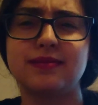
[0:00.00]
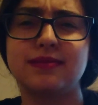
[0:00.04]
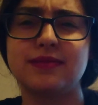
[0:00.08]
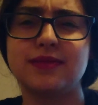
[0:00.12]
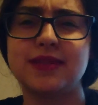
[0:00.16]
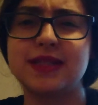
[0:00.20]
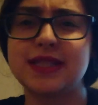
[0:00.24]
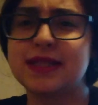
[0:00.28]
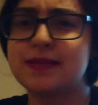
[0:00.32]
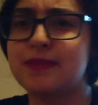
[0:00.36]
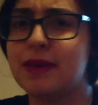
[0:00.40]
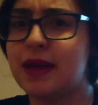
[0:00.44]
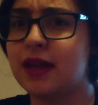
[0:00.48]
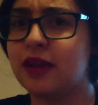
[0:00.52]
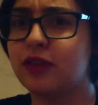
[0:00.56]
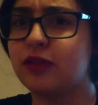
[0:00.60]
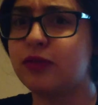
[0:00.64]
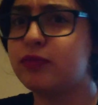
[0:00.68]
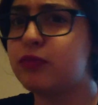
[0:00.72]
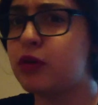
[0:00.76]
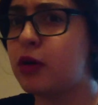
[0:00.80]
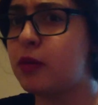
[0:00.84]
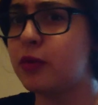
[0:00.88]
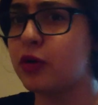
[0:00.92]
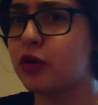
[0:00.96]
the smell of
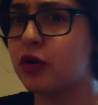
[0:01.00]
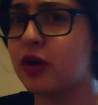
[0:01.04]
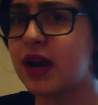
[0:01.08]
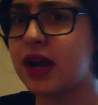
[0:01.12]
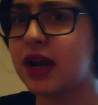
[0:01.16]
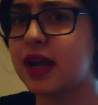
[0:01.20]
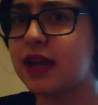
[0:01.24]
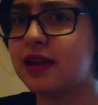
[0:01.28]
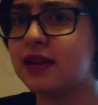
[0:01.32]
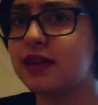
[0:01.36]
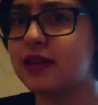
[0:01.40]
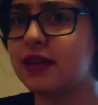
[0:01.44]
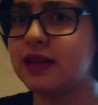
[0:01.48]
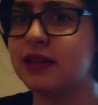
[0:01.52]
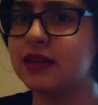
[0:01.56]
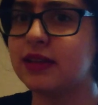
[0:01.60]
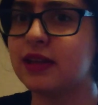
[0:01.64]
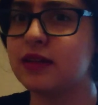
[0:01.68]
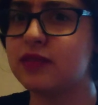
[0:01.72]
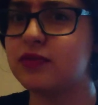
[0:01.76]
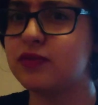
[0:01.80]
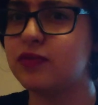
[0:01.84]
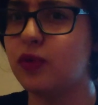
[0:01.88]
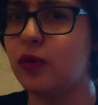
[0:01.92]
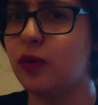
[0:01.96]
pomegranate in
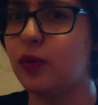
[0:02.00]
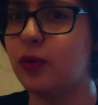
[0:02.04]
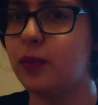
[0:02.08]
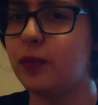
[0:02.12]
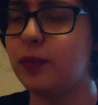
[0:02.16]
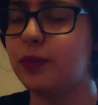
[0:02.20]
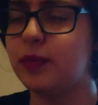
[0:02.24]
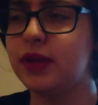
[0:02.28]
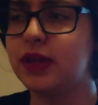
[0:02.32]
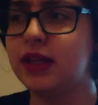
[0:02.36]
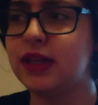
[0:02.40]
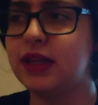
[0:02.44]
that form